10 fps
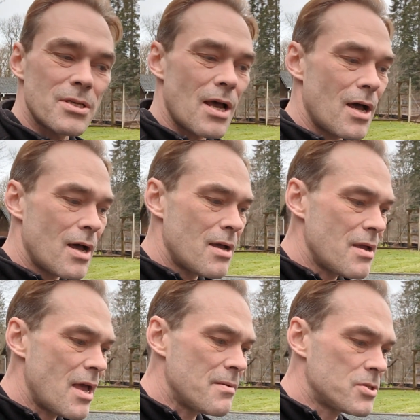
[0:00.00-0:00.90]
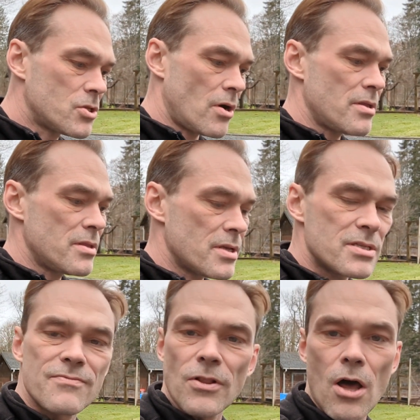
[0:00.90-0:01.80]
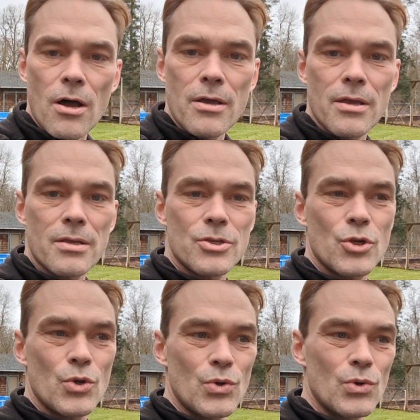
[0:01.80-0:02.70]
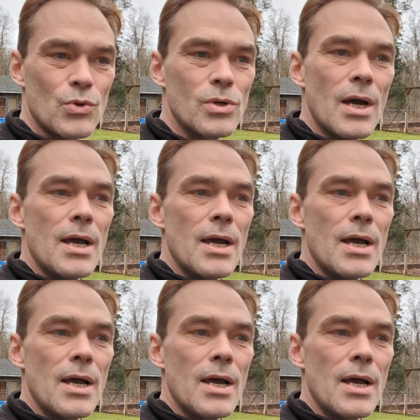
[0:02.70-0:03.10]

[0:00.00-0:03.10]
I am starting this vlog to